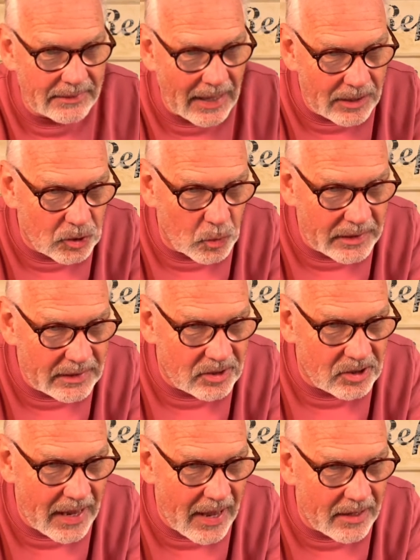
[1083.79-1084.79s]
That's what he
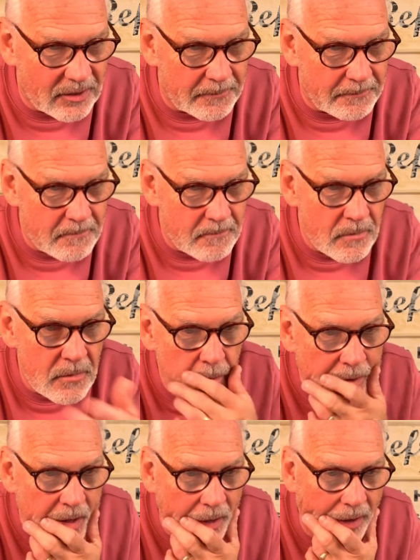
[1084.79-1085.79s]
says.
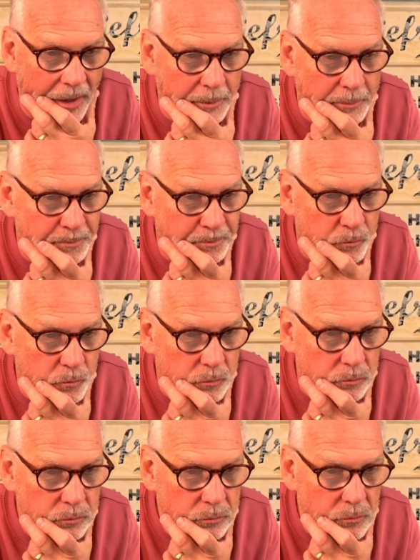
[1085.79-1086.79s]
And
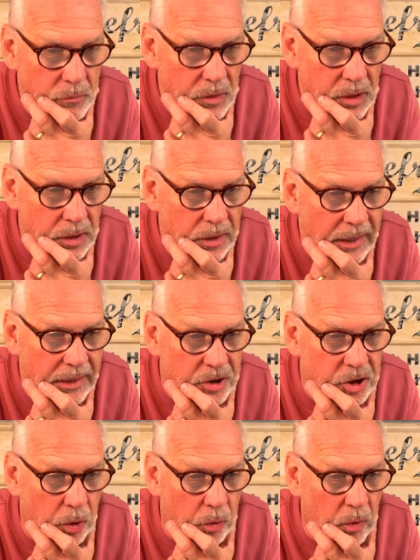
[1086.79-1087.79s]

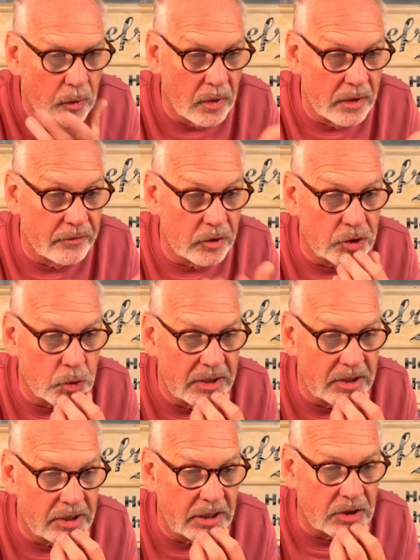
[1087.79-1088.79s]
so in verse
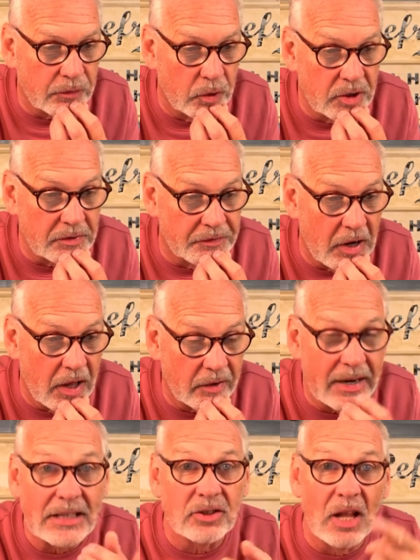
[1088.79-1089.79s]
26, for as the Father
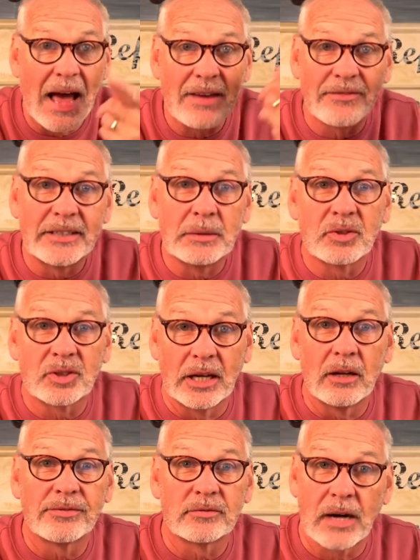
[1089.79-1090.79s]
has life in
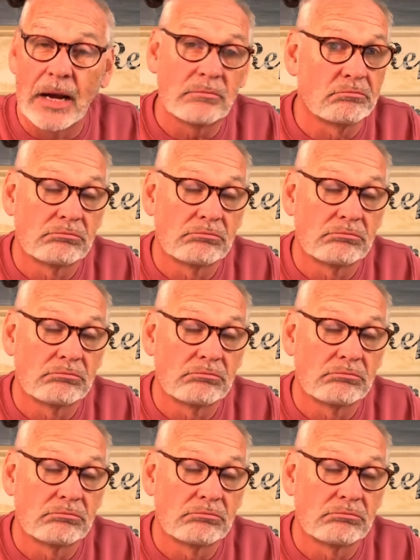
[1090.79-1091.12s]
himself, right?